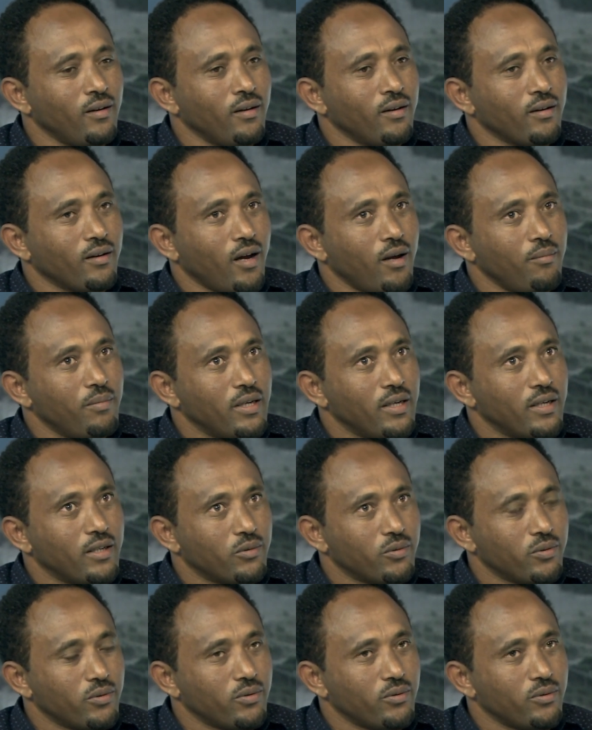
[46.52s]
Coming
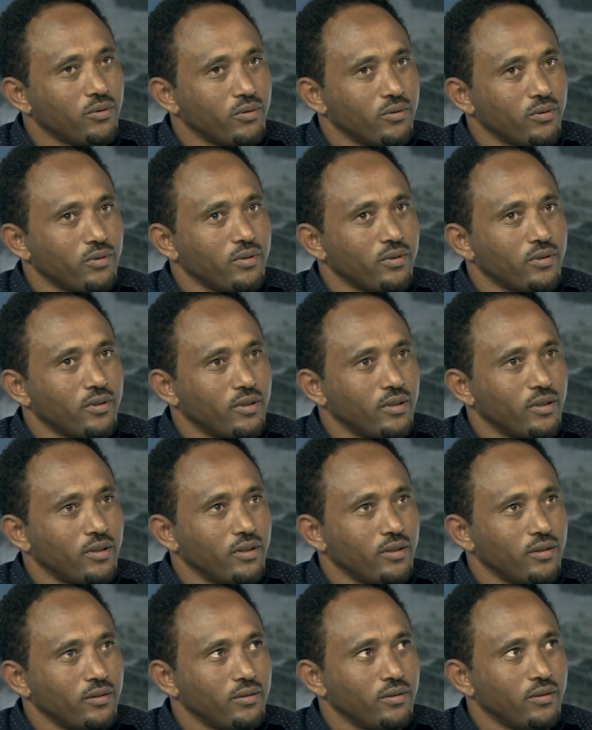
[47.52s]
to
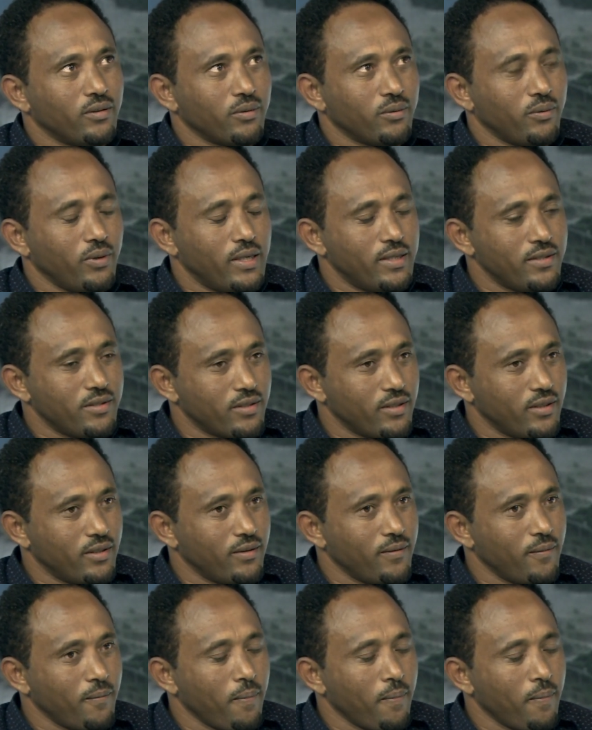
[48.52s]
your question,